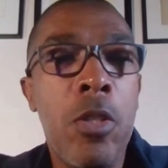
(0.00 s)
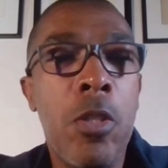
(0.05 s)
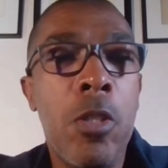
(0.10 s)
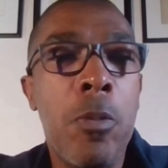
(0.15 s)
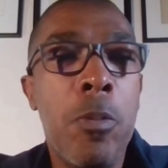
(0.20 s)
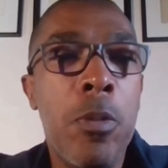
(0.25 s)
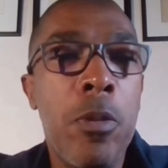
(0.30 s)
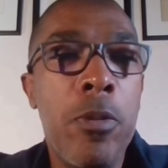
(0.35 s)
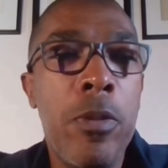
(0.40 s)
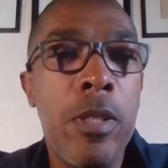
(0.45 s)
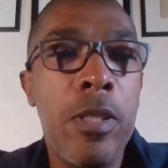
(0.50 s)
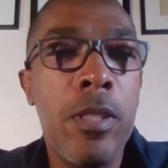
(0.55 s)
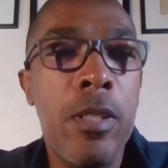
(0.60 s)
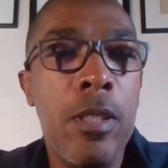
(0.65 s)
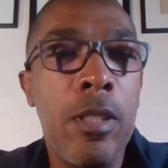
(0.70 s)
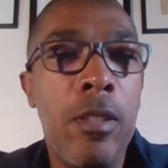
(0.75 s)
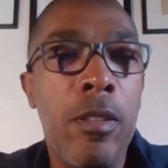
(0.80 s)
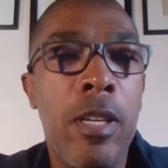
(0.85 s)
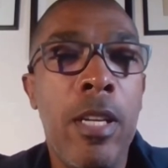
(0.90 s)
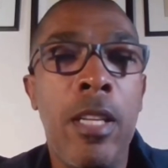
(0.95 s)
Thank you much,
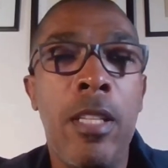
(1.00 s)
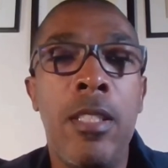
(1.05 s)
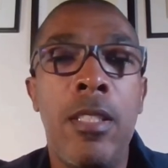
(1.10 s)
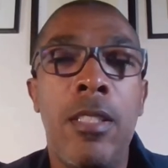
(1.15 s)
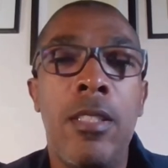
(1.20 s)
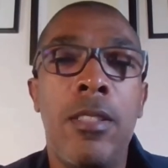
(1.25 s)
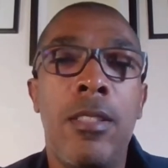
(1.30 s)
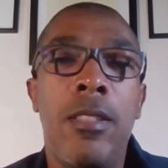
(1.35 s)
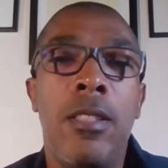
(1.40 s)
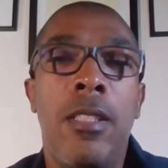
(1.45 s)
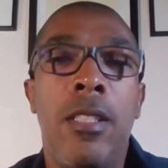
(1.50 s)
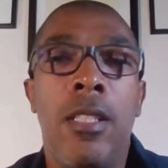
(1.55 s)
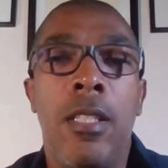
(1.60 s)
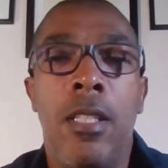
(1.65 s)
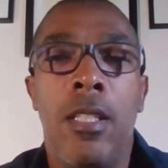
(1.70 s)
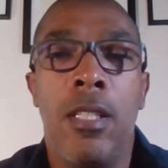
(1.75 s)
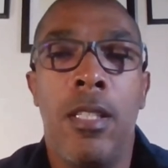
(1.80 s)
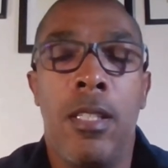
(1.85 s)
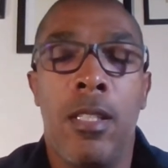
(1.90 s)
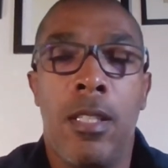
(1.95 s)
Professor Grant.
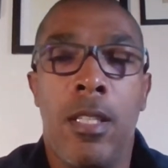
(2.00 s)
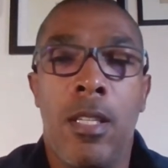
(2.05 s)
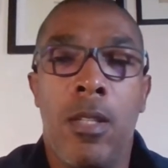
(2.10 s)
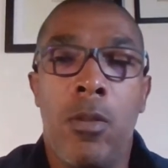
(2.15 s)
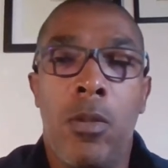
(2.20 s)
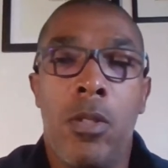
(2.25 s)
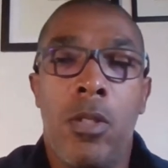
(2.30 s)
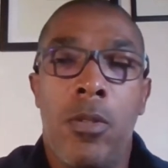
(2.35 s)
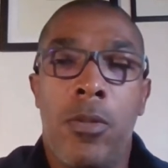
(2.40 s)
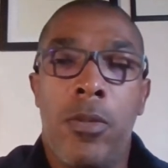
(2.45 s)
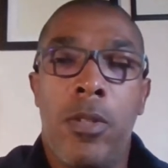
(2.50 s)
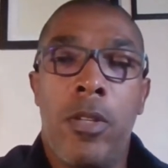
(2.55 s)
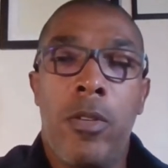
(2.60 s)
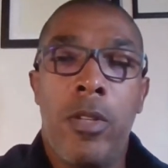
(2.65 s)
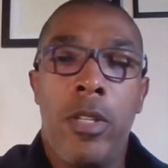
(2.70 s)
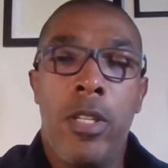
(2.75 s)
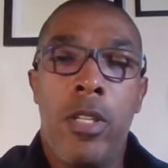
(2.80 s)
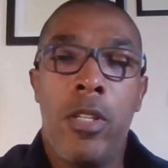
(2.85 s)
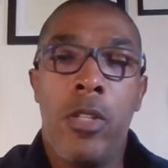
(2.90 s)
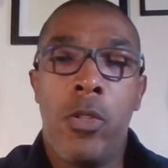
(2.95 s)
It was
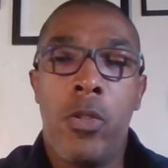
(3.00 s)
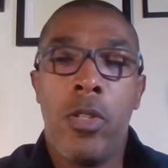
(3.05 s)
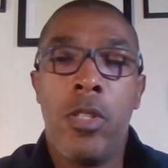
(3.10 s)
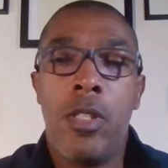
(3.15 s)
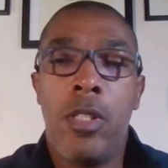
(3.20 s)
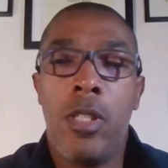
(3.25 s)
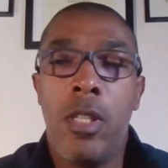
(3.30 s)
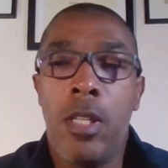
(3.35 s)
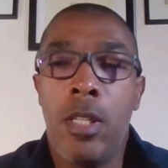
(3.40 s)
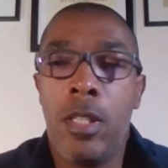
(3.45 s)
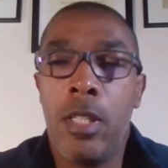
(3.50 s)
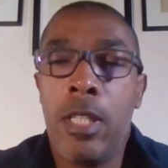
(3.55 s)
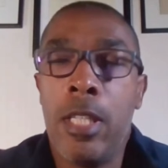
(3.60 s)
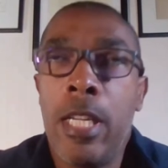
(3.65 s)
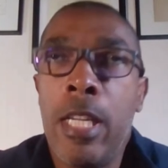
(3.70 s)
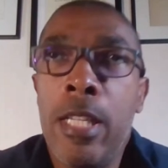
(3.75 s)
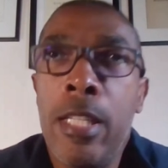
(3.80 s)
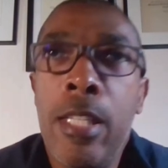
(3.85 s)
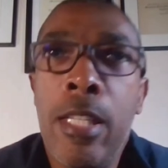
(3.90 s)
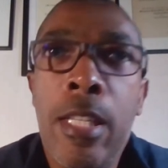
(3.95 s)
very
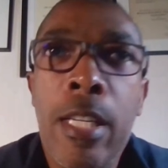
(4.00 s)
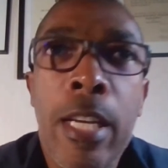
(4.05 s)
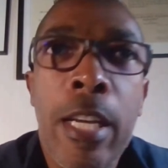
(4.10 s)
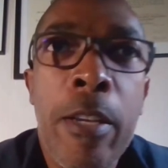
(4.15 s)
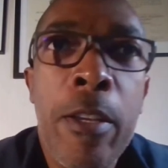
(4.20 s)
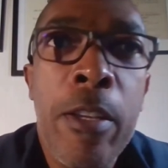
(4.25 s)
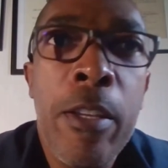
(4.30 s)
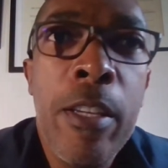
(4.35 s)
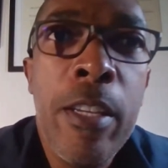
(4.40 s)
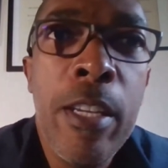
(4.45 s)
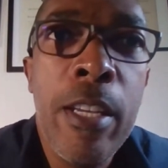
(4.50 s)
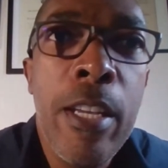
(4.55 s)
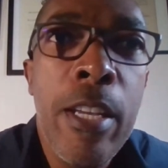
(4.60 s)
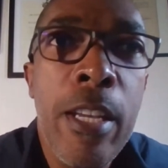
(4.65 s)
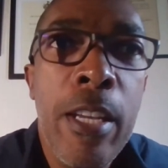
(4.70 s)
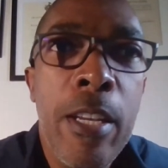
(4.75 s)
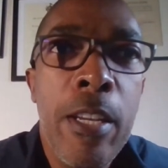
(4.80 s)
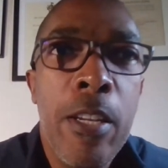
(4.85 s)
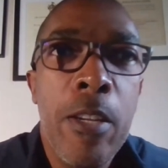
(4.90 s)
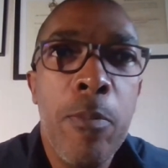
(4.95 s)
interesting, and I
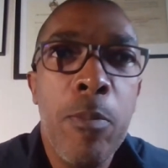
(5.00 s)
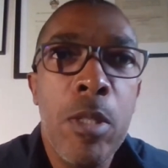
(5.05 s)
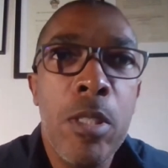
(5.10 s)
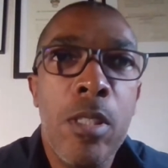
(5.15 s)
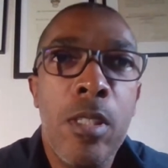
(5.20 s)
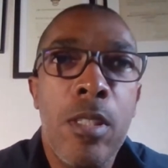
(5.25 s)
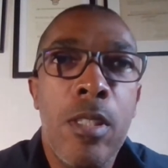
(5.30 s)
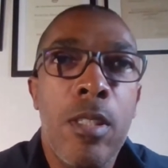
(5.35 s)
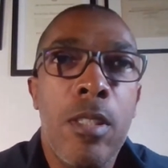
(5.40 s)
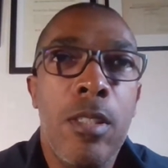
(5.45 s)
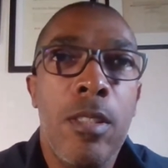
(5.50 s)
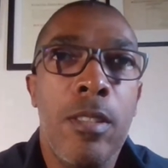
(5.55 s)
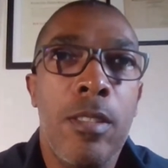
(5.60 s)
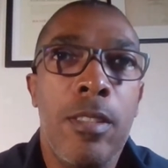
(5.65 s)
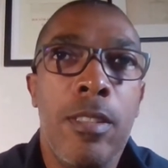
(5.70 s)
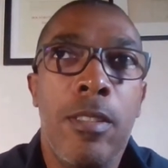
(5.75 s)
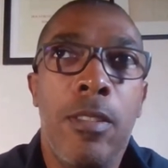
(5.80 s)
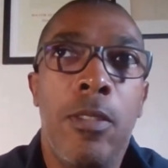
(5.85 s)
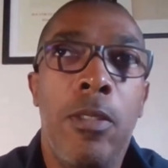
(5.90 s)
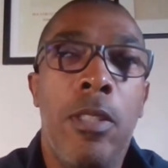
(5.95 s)
must
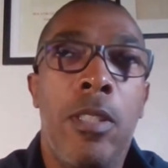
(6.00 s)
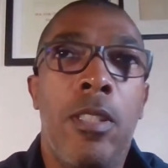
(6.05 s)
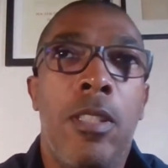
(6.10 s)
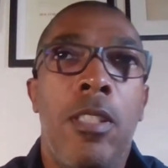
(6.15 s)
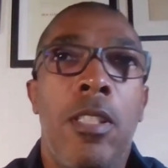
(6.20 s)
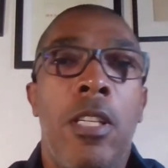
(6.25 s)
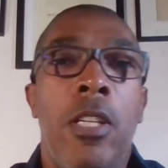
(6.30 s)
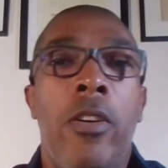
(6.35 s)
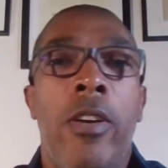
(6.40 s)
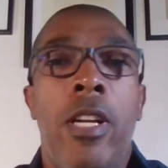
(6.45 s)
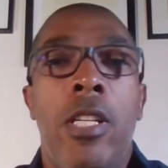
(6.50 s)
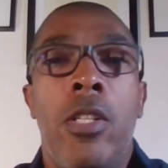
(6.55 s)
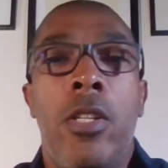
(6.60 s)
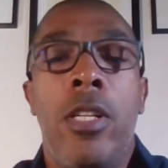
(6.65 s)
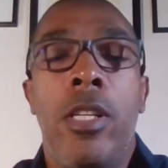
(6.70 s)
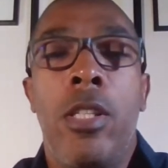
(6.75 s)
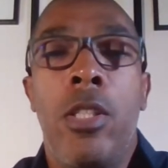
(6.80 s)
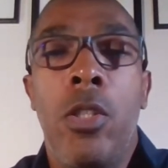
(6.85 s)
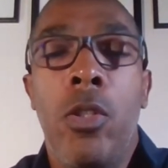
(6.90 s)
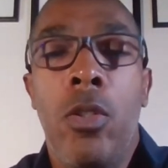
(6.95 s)
uh,
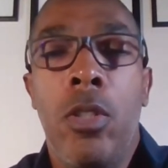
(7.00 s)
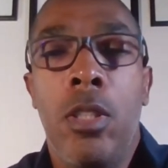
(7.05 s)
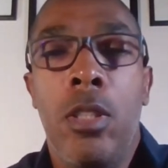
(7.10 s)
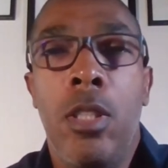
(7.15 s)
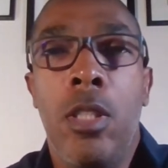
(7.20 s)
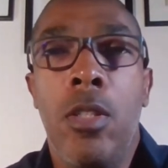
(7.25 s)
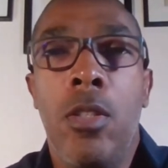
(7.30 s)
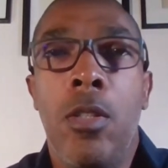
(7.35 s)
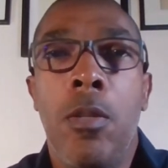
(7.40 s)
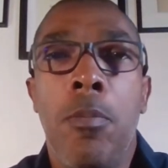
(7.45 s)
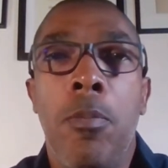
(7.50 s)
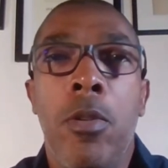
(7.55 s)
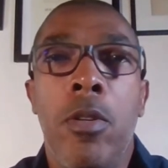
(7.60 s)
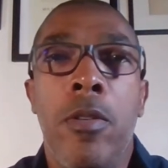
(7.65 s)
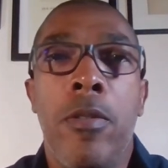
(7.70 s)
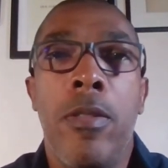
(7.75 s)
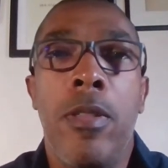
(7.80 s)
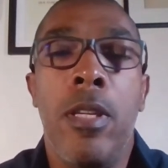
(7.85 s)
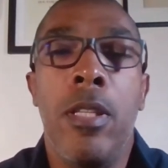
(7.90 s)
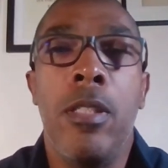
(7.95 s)
congratulate you on a
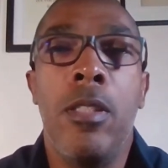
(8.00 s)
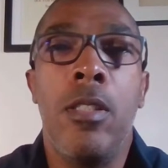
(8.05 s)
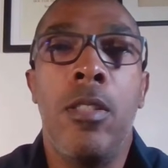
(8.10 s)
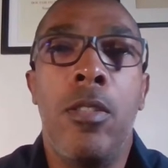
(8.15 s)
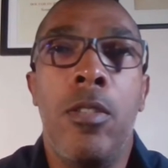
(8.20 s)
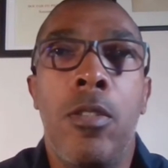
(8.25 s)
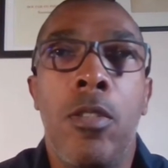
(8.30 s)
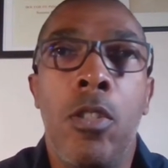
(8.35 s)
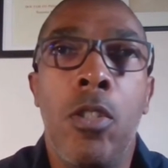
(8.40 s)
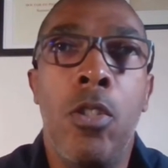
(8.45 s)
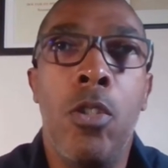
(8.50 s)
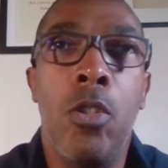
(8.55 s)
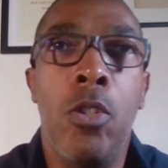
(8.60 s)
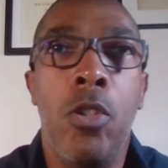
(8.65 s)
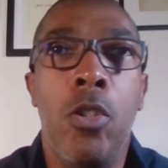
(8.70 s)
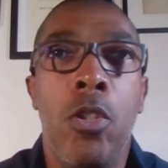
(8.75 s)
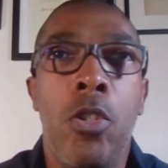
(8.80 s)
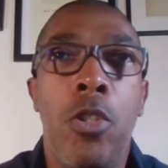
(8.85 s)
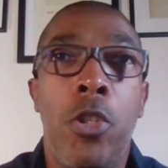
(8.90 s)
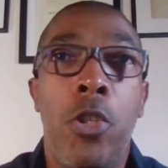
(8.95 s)
number of things.
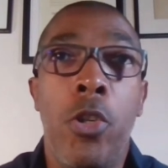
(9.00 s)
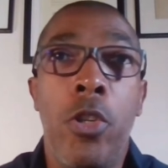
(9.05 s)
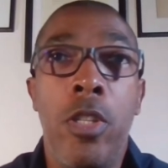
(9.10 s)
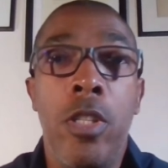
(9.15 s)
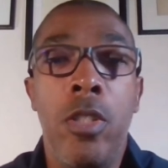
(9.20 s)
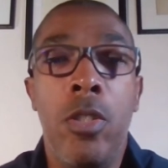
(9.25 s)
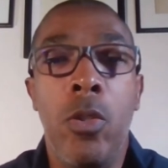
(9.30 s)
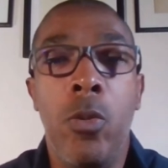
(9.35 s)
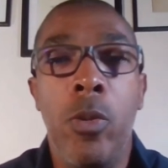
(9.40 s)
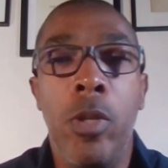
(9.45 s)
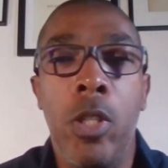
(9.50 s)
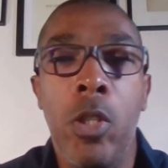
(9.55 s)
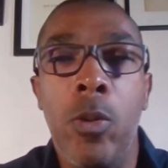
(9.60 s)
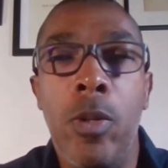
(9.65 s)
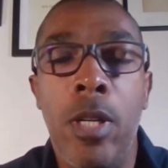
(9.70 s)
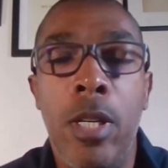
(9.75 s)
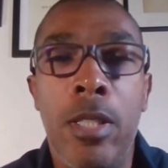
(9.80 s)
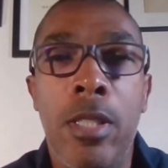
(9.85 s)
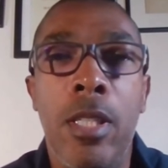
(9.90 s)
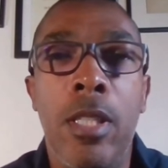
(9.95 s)
Your your journey to
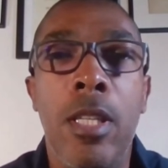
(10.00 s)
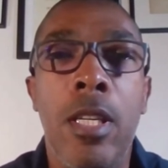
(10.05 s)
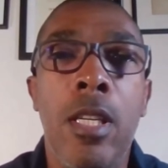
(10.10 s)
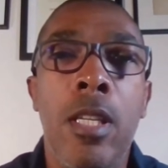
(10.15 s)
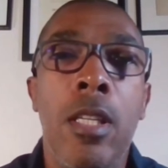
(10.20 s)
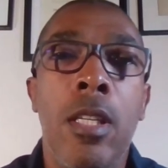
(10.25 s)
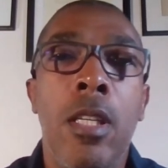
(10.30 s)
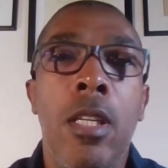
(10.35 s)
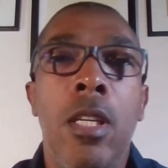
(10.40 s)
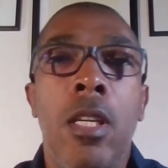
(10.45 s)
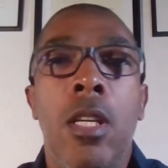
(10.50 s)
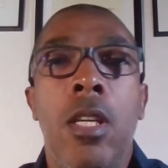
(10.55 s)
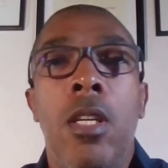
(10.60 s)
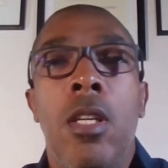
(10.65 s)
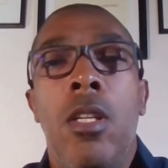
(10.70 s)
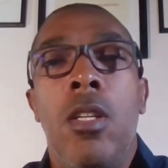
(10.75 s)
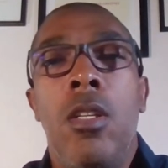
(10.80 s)
where you are today,